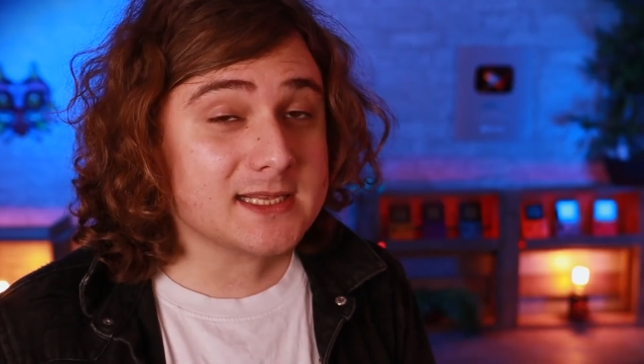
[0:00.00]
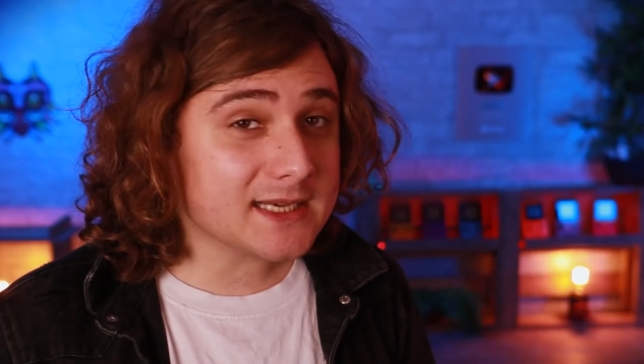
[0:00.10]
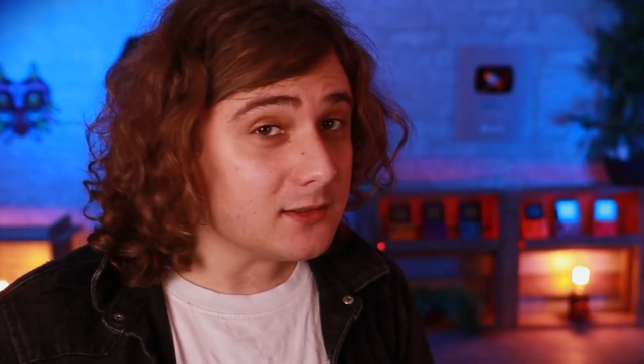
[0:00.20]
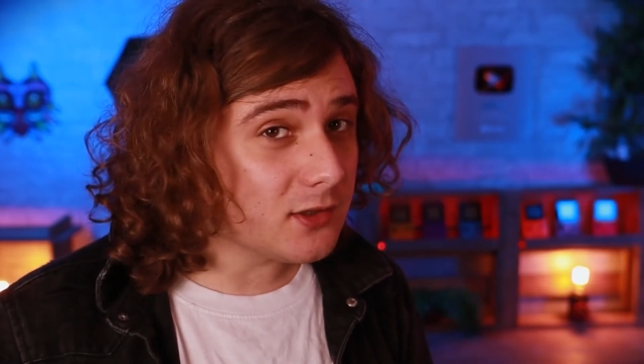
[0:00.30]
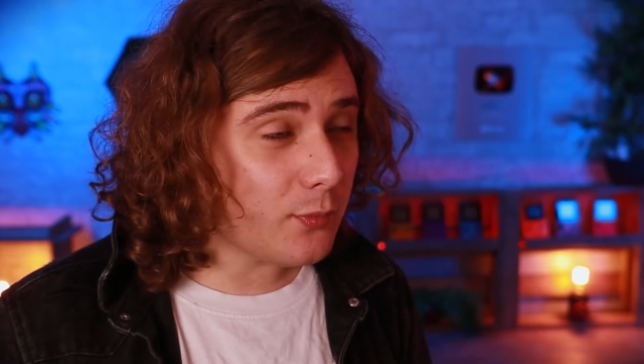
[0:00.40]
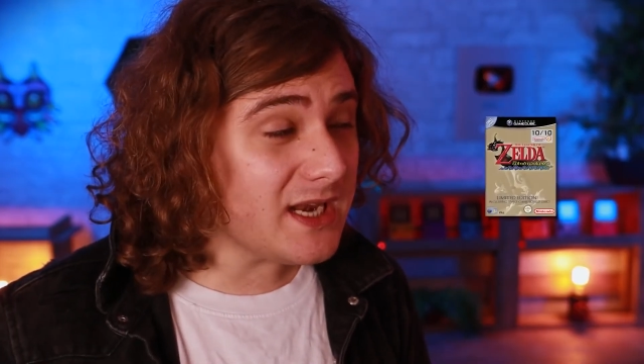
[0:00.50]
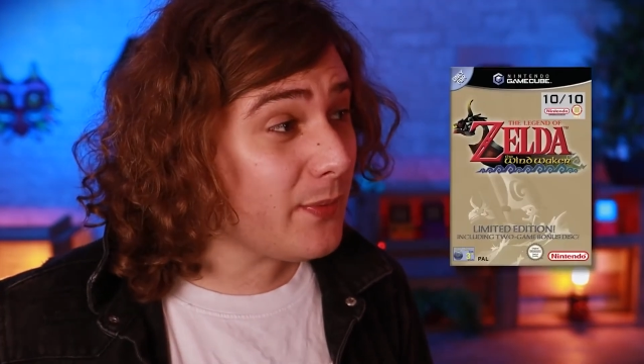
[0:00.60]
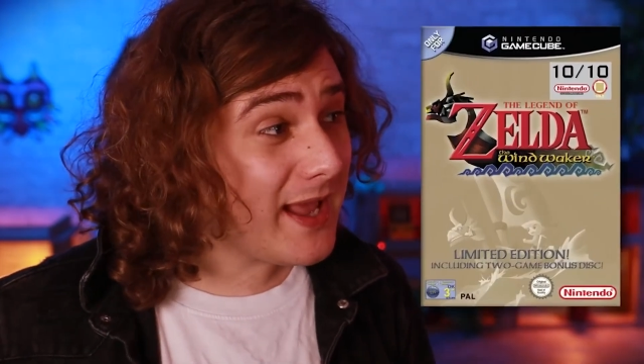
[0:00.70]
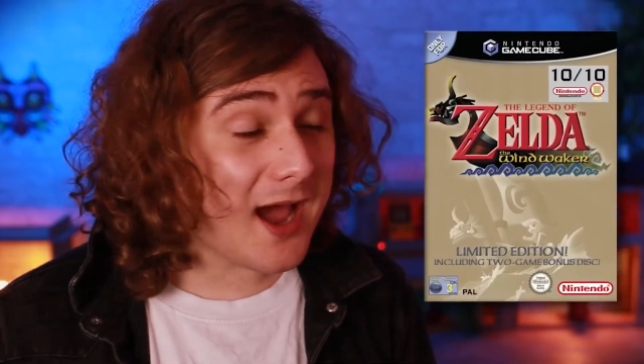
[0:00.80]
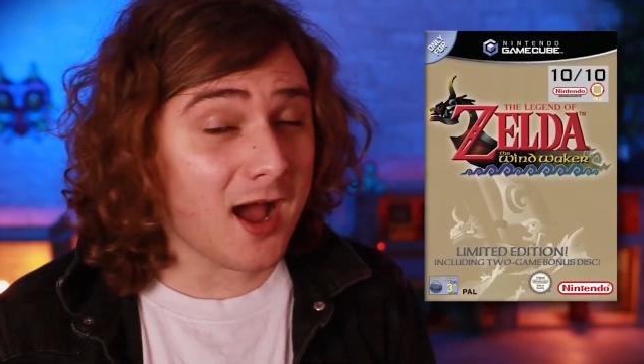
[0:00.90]
In Zelda The
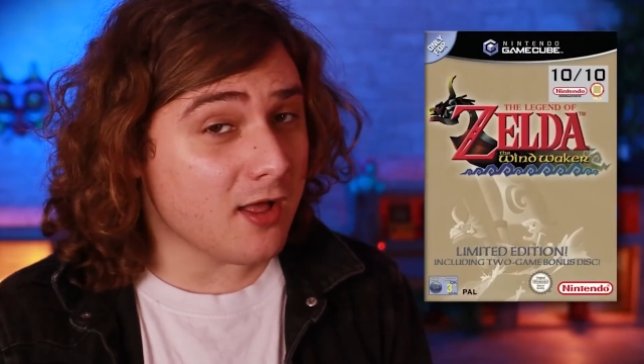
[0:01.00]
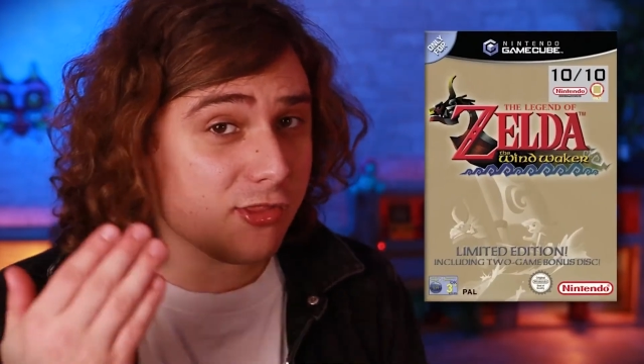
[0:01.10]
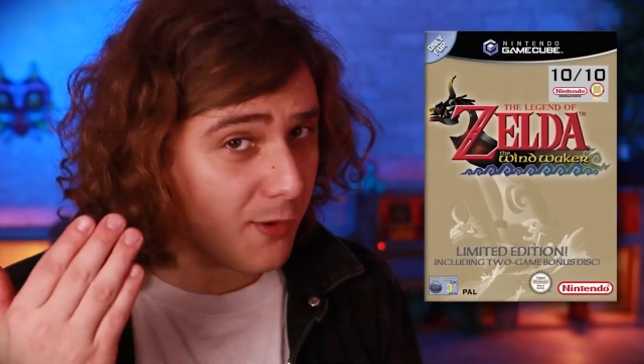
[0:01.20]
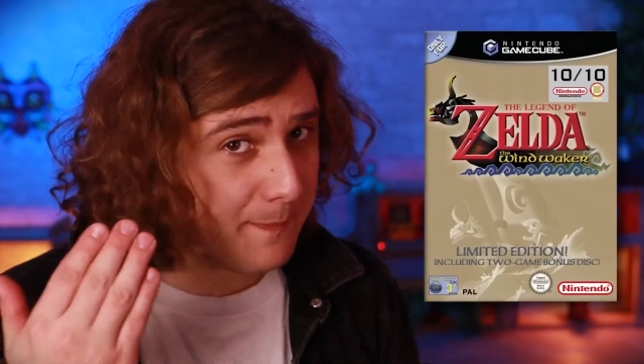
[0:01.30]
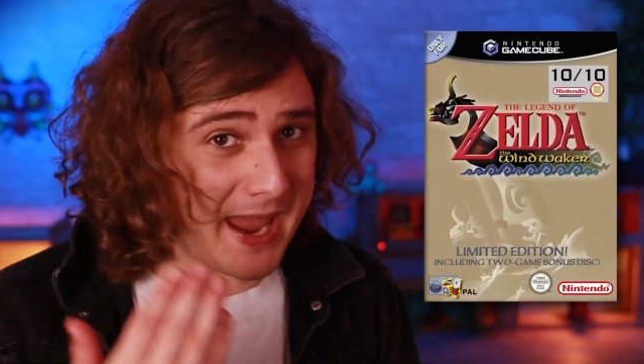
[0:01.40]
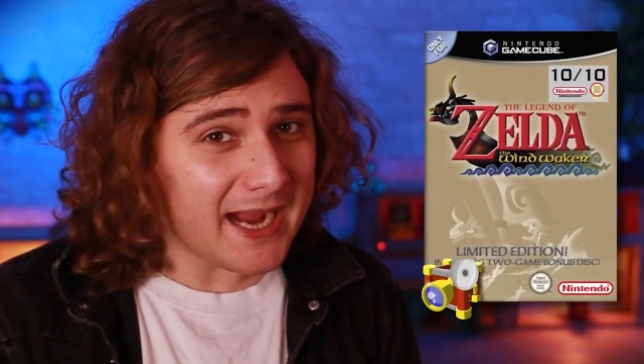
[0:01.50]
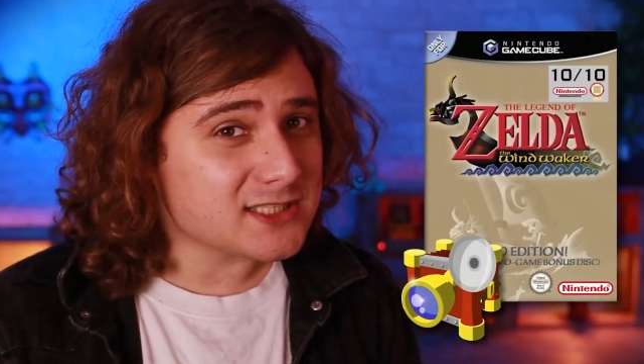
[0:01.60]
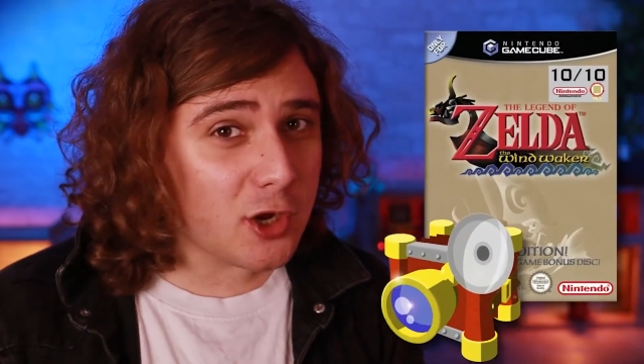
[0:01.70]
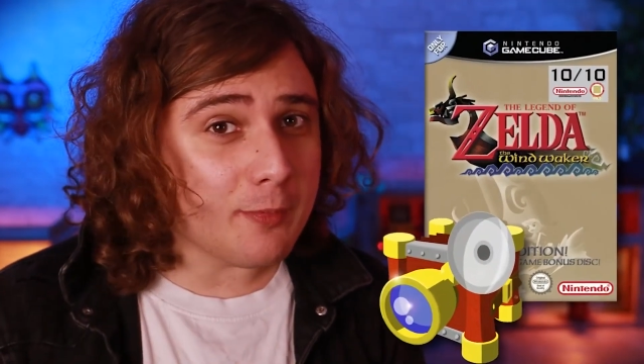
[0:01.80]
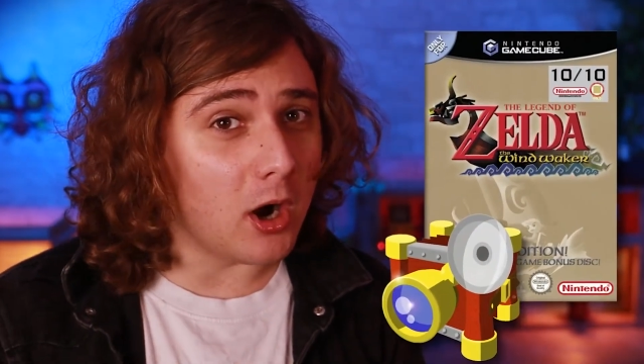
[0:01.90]
Wind Waker, the
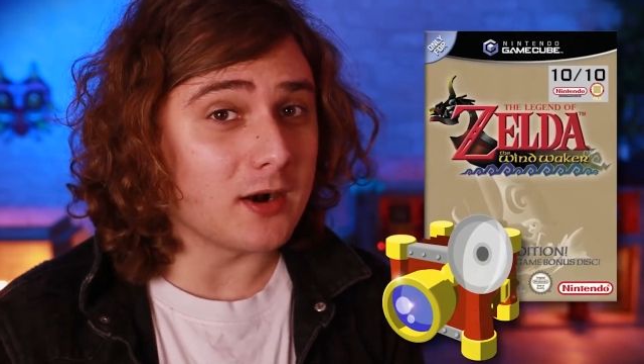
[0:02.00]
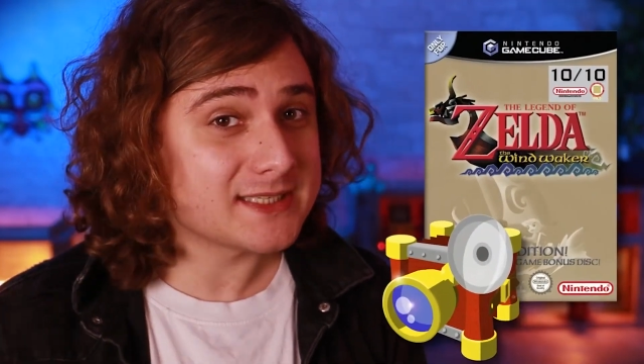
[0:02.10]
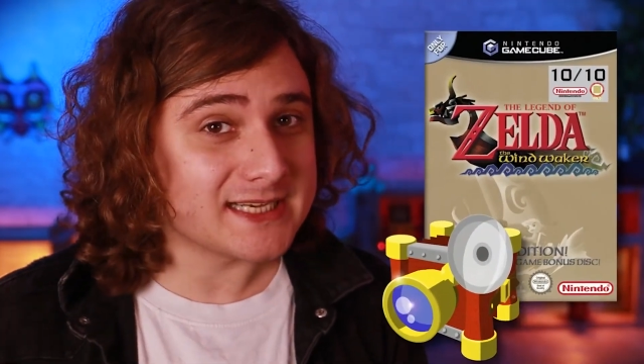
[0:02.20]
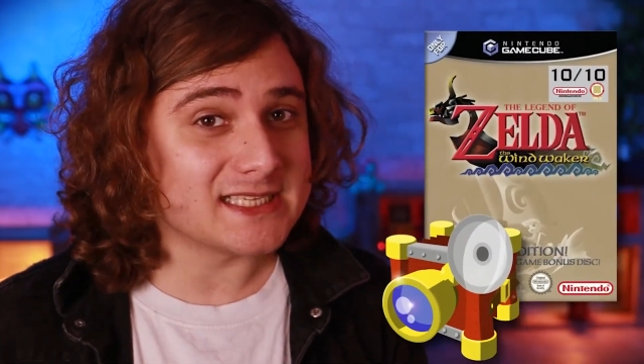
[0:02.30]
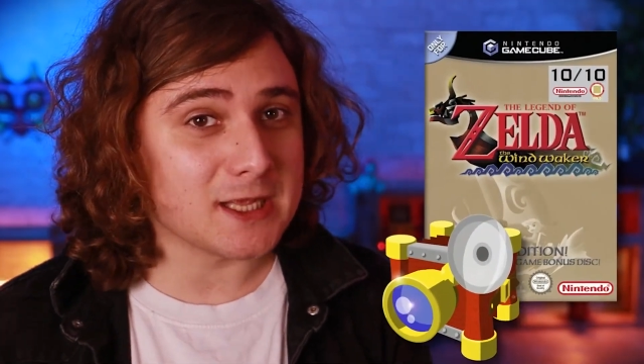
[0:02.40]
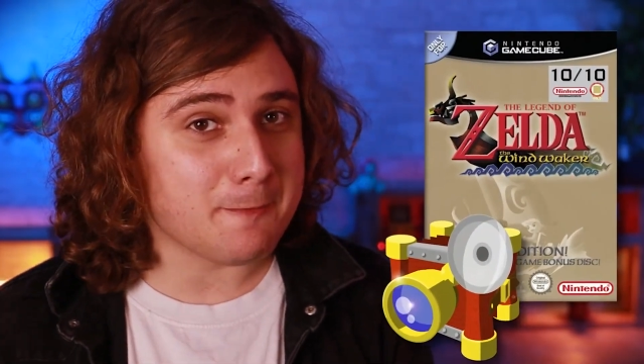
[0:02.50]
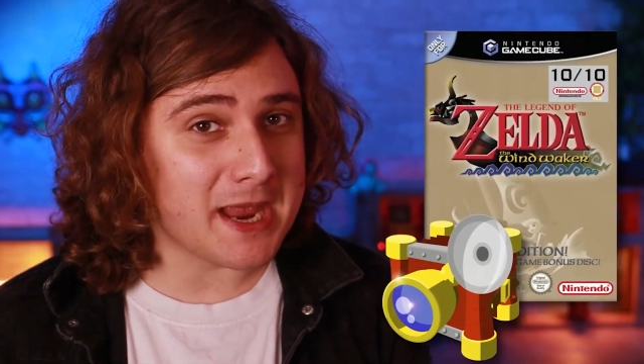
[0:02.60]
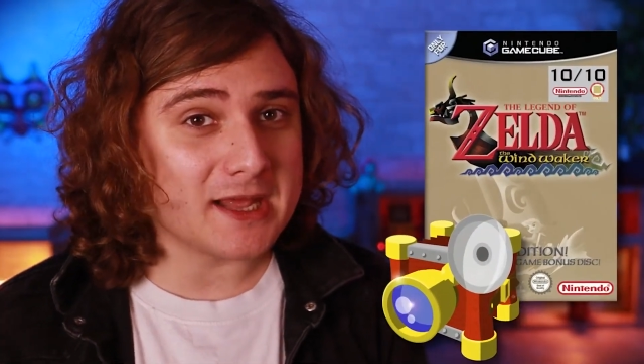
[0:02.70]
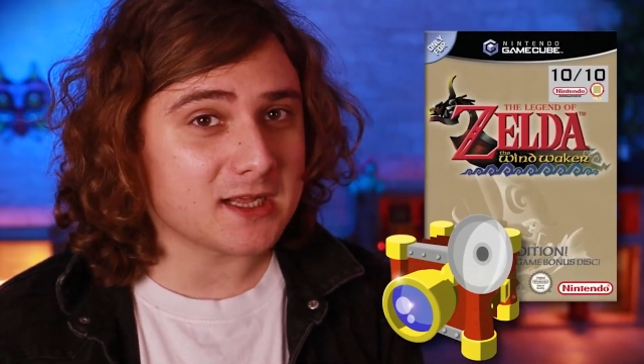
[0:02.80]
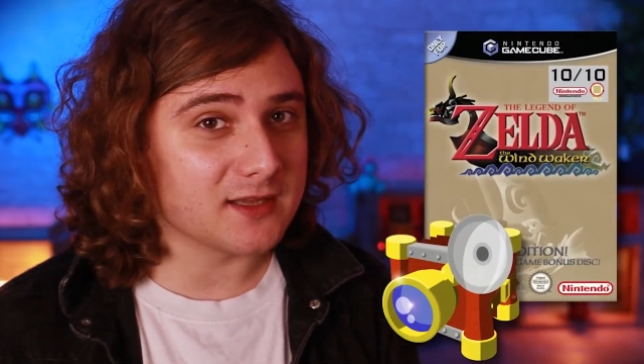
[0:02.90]
Pictobox is the
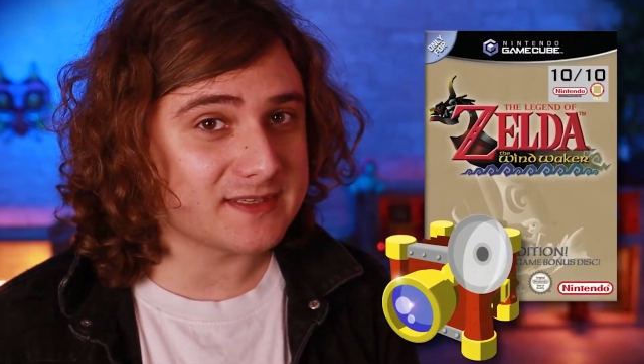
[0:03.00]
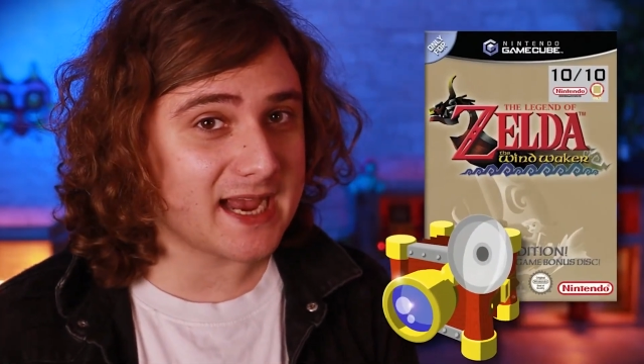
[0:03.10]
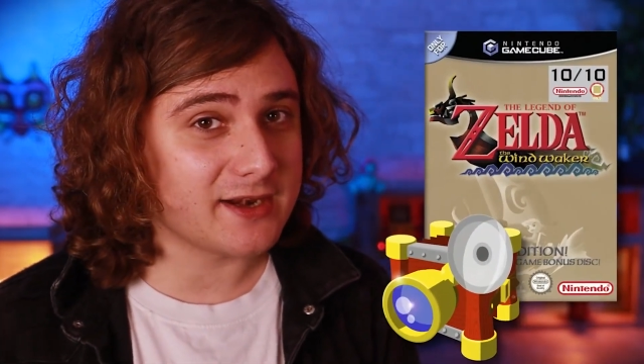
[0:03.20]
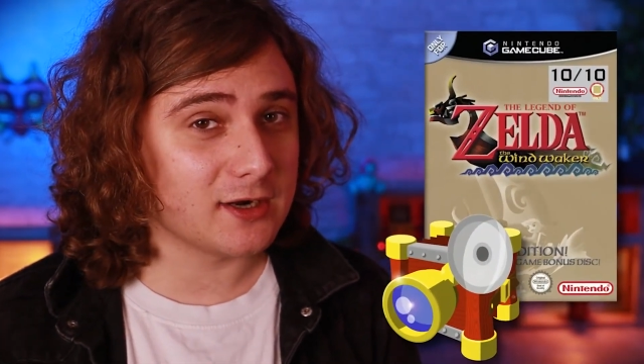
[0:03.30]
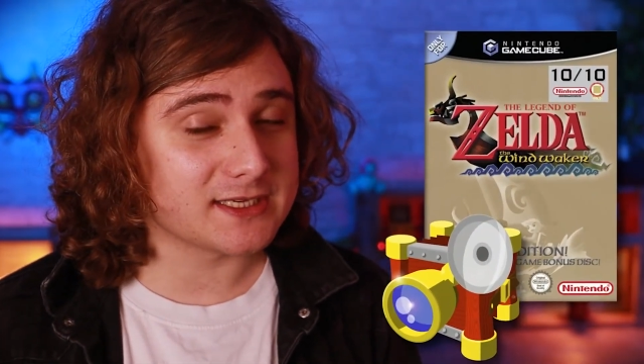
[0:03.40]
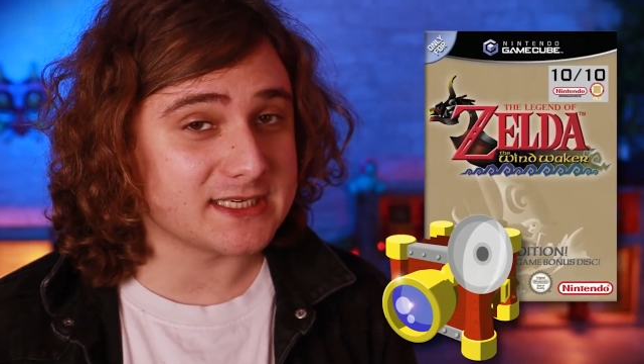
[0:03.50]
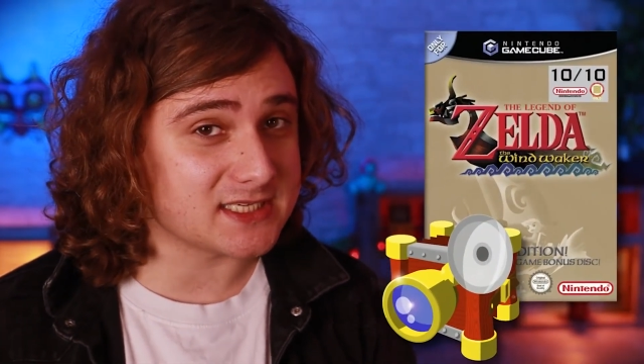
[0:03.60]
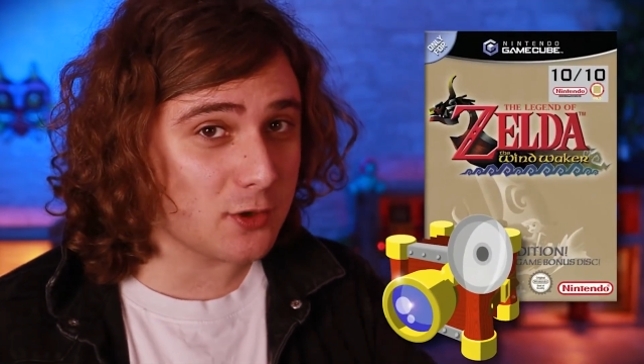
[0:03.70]
pinnacle of technology,